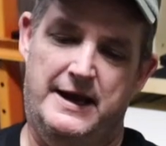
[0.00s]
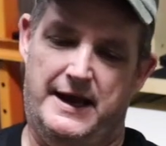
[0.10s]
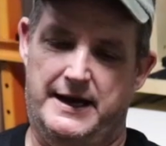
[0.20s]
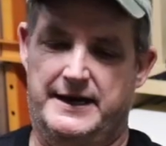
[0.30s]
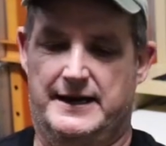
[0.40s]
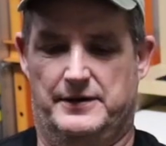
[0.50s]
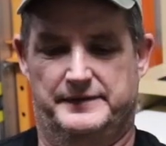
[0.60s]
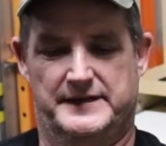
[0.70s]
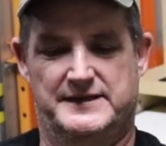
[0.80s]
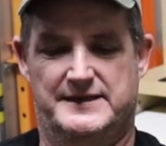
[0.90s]
Anyhow,
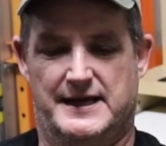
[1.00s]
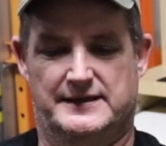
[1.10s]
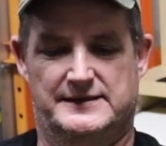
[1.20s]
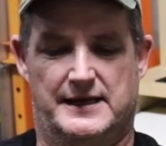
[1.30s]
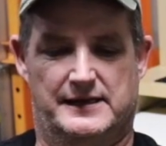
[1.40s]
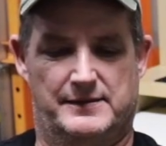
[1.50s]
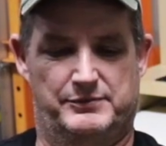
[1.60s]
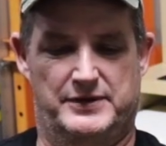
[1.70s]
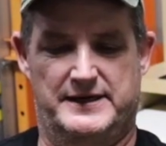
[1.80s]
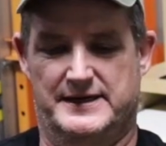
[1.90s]
these stocks lock up pretty